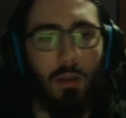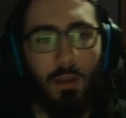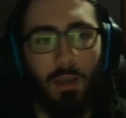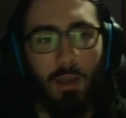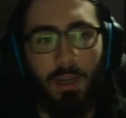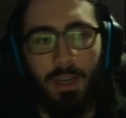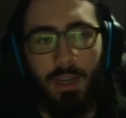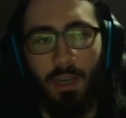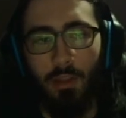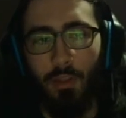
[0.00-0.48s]

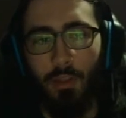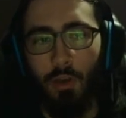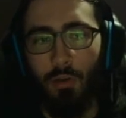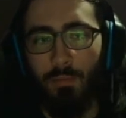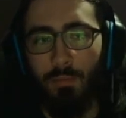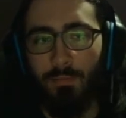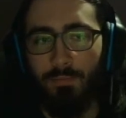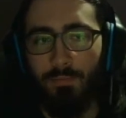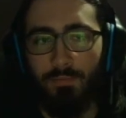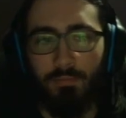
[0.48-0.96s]
Anyhow, though,
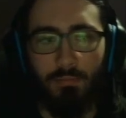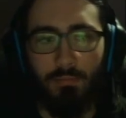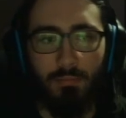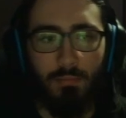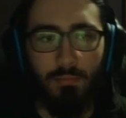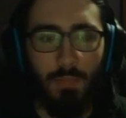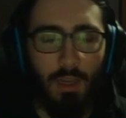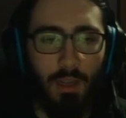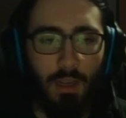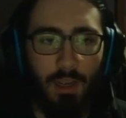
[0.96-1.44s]

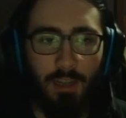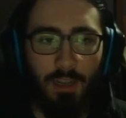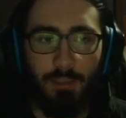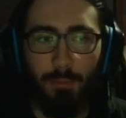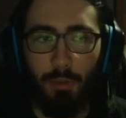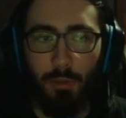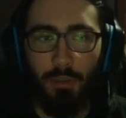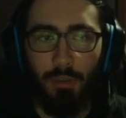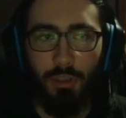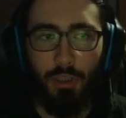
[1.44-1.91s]
as
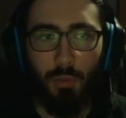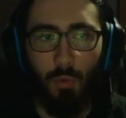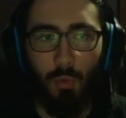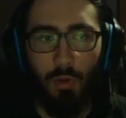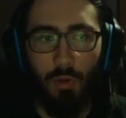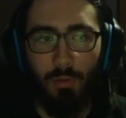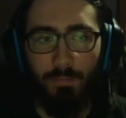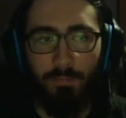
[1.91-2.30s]
per usual,